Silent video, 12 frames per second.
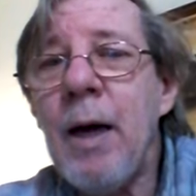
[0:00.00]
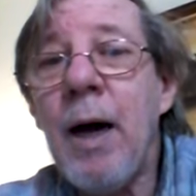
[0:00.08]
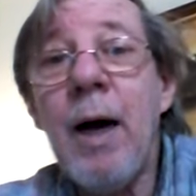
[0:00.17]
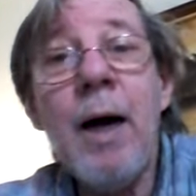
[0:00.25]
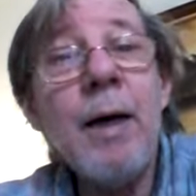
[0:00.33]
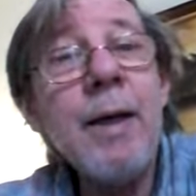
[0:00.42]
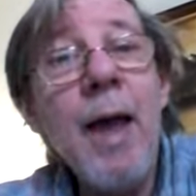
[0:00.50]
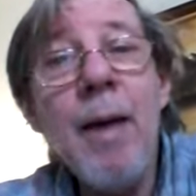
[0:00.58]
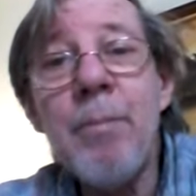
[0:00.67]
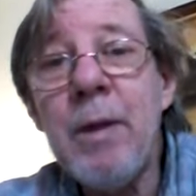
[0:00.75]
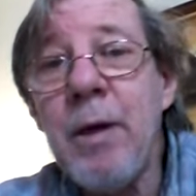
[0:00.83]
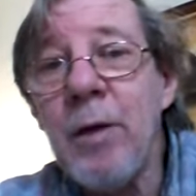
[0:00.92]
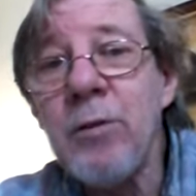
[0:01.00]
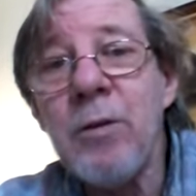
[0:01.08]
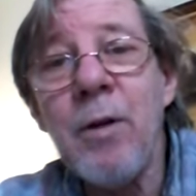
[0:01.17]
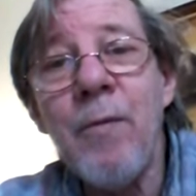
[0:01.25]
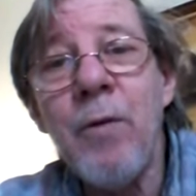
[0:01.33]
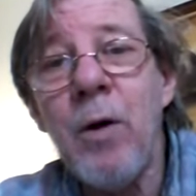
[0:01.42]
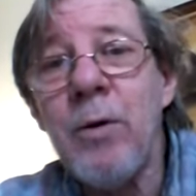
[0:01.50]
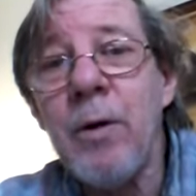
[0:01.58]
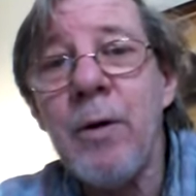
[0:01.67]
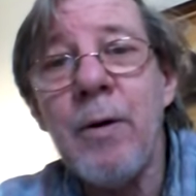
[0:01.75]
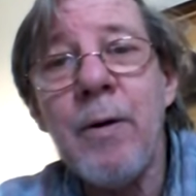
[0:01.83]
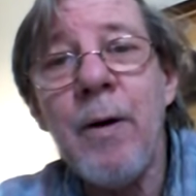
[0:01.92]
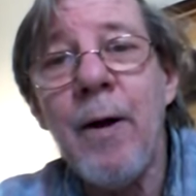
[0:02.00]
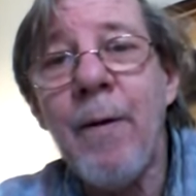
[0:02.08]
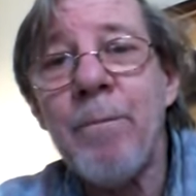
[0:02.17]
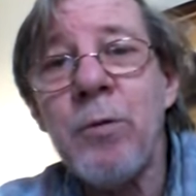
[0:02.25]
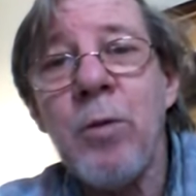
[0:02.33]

uh, again because of the voter um,